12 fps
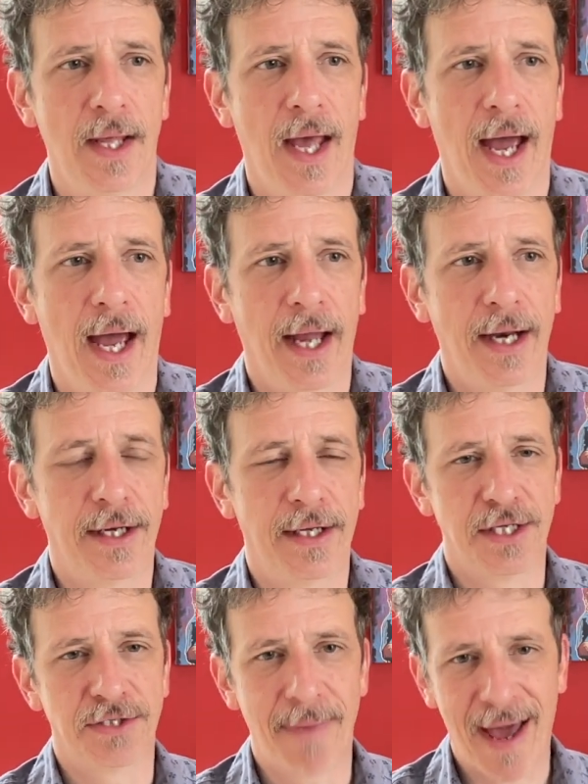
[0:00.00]
And
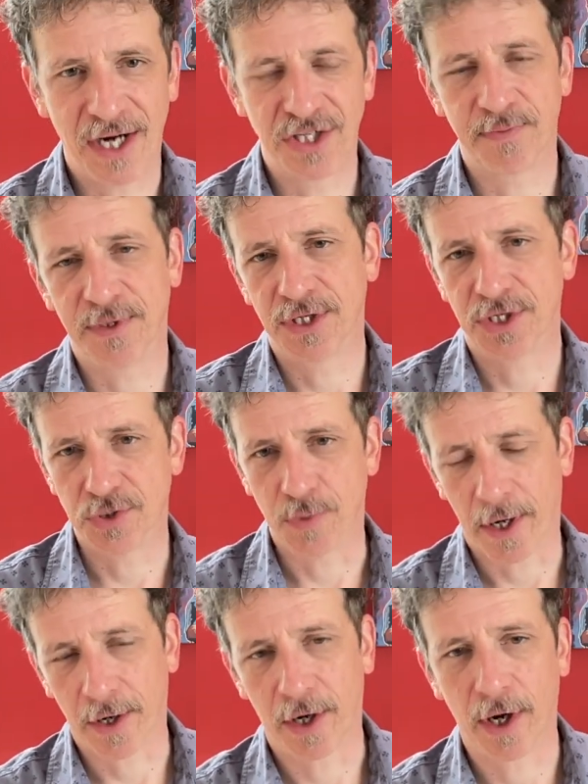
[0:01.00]
his management, his
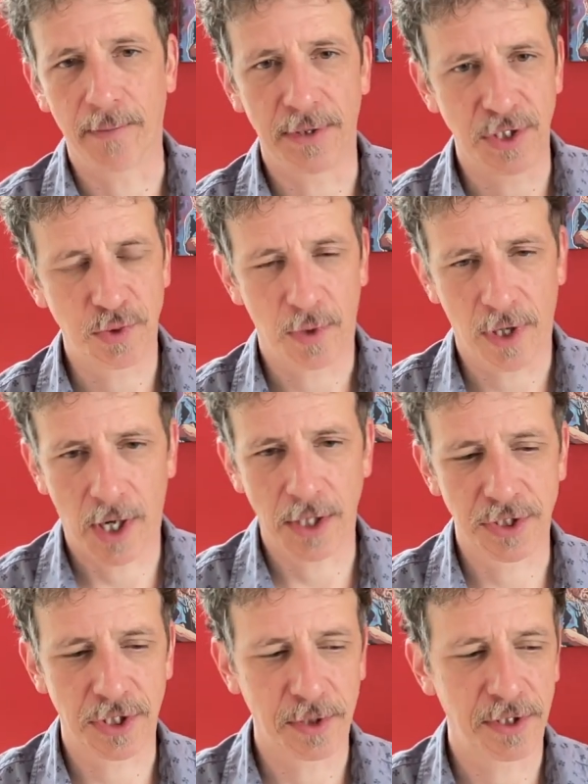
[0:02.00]
record companies were
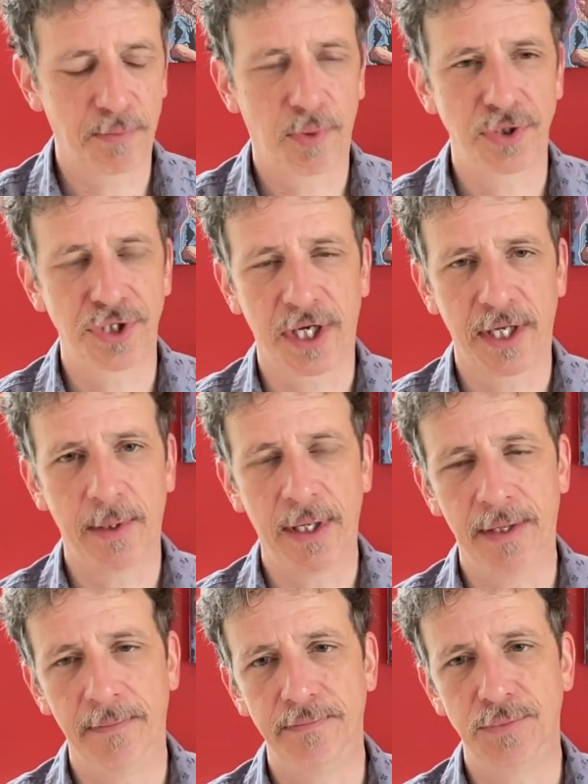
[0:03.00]
constantly pushing
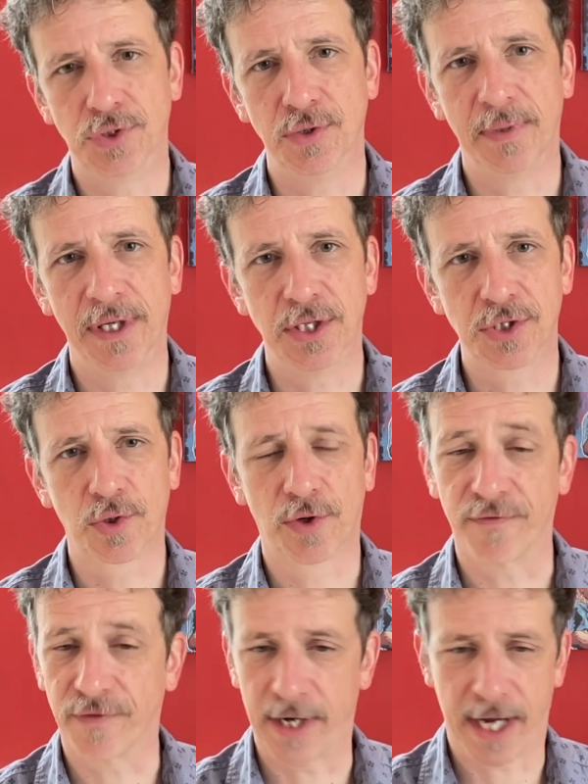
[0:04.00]
him to be sort
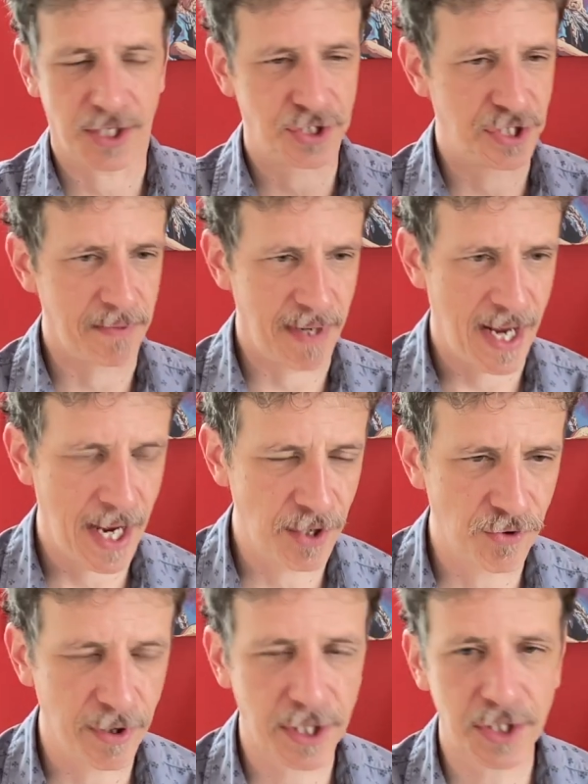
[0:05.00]
of the next Jimi
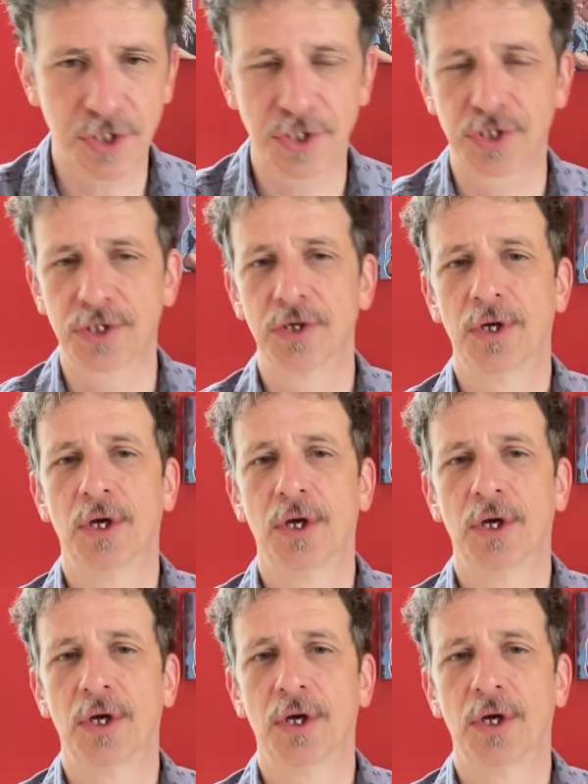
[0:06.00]
Hendrix,